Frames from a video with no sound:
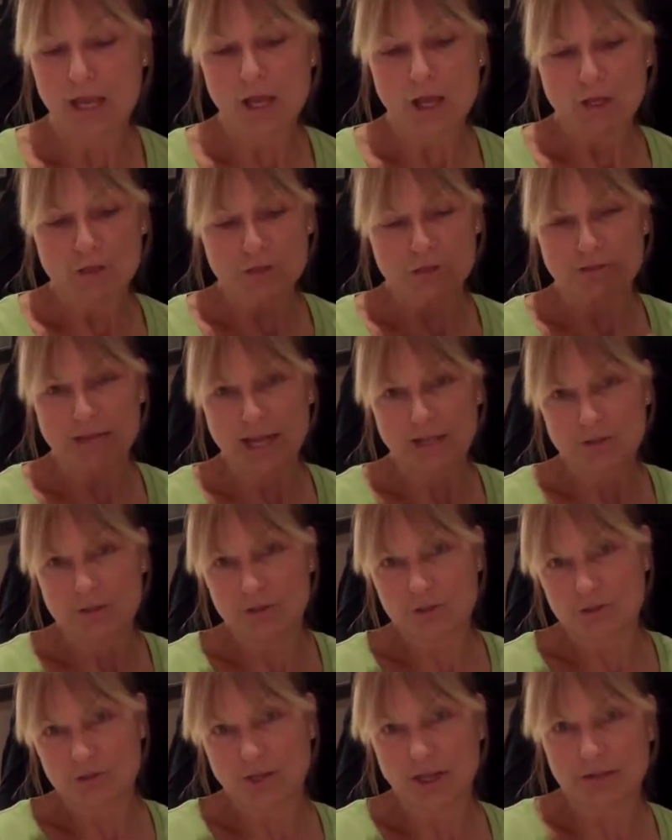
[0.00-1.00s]
So that's your
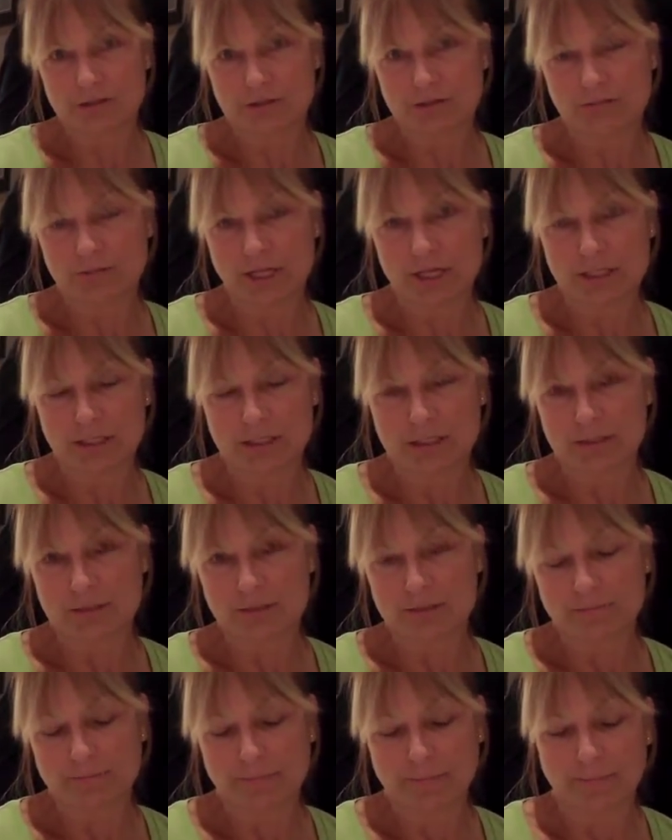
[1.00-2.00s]
strengths and
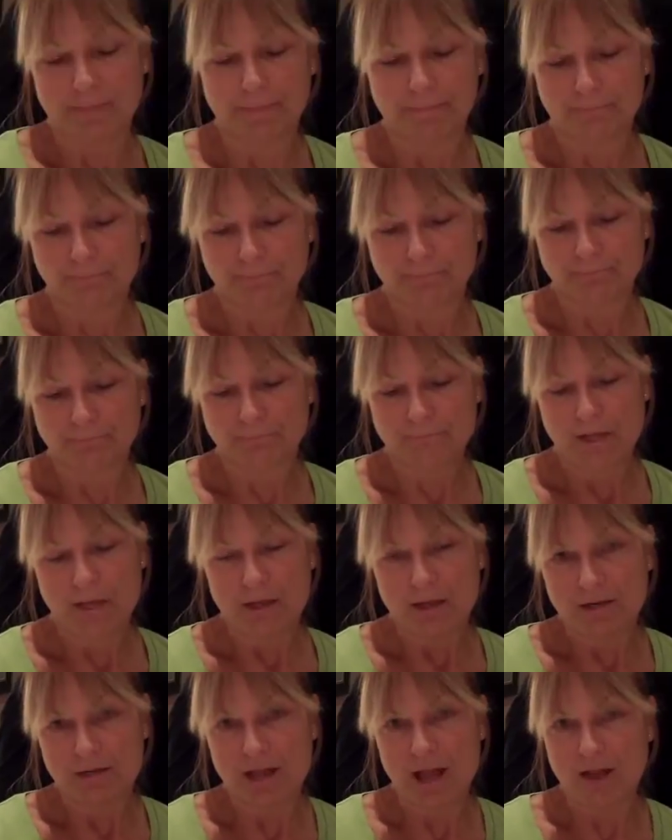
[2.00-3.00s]
weaknesses.
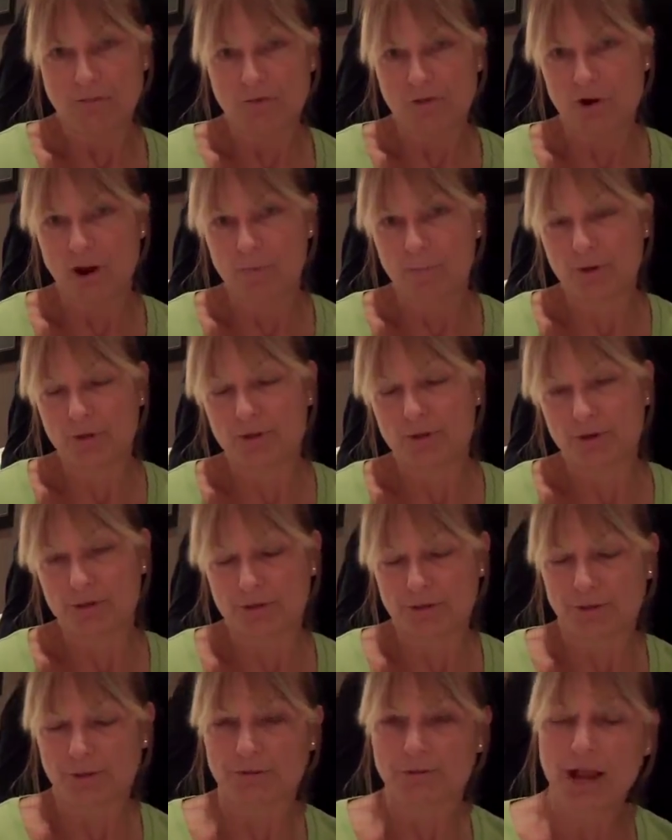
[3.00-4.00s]
Now for your opportunities
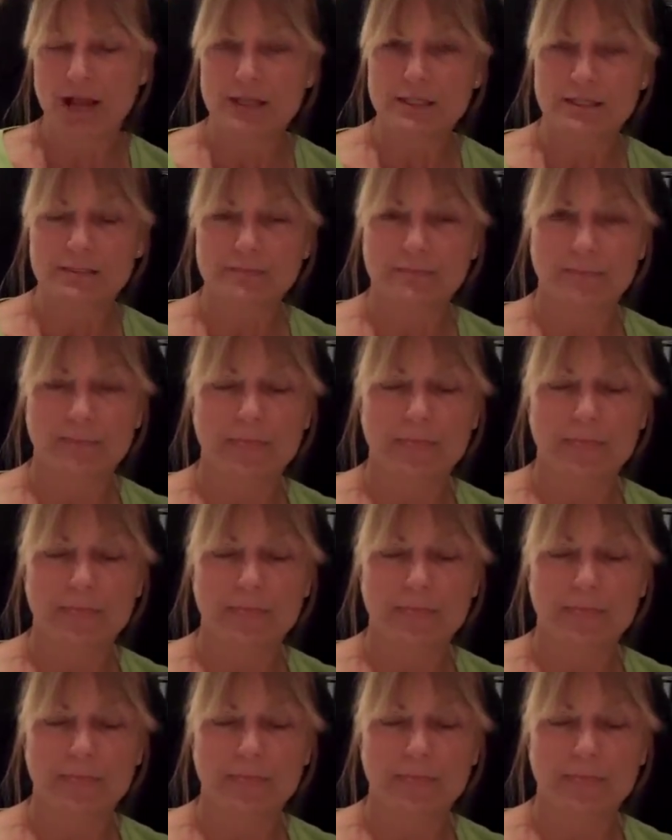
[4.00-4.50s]
and threats.